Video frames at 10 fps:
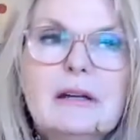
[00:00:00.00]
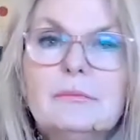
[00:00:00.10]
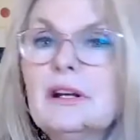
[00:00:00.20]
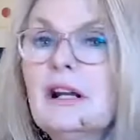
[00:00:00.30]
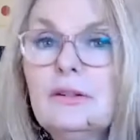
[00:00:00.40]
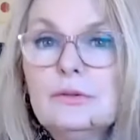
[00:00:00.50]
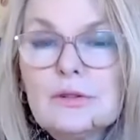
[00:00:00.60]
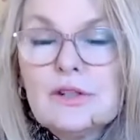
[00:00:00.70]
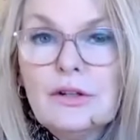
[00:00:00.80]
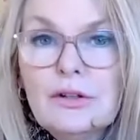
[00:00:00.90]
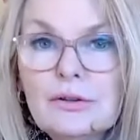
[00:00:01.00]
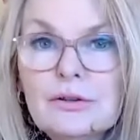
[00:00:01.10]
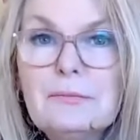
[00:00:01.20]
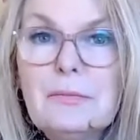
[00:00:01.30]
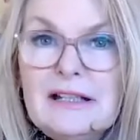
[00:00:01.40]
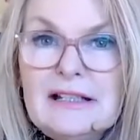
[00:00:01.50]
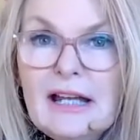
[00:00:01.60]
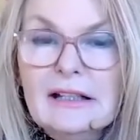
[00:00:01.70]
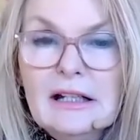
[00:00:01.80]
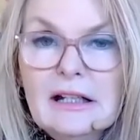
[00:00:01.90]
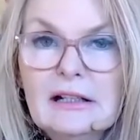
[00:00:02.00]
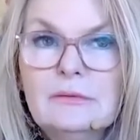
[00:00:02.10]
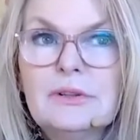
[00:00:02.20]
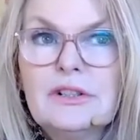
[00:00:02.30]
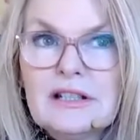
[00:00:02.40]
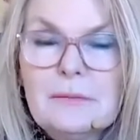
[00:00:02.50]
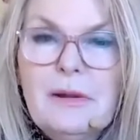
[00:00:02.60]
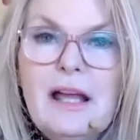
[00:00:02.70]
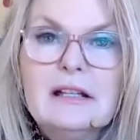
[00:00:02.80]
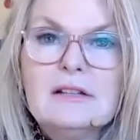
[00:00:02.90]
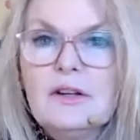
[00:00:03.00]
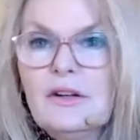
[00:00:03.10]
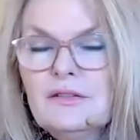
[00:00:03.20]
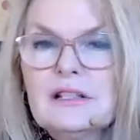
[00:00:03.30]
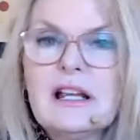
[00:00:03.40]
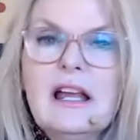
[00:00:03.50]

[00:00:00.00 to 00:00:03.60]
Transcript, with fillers: but I also use Meet Edgar, which is a paid service,